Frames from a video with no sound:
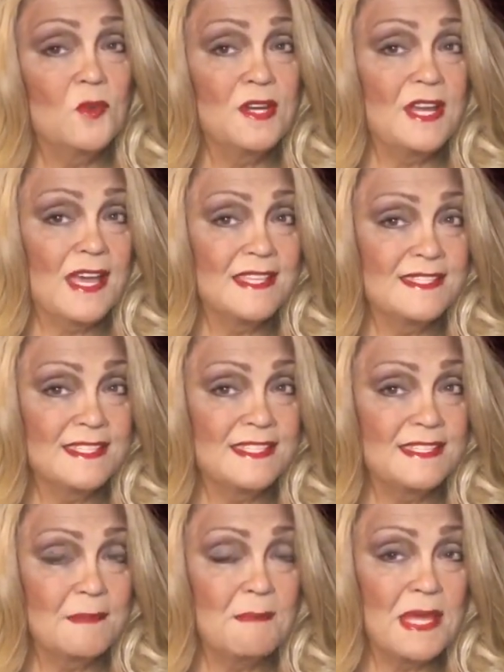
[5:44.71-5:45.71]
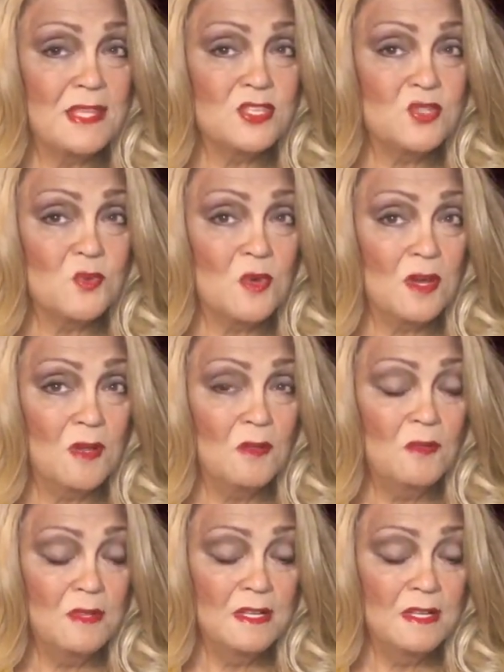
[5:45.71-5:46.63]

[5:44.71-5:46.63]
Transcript: disocebestrol.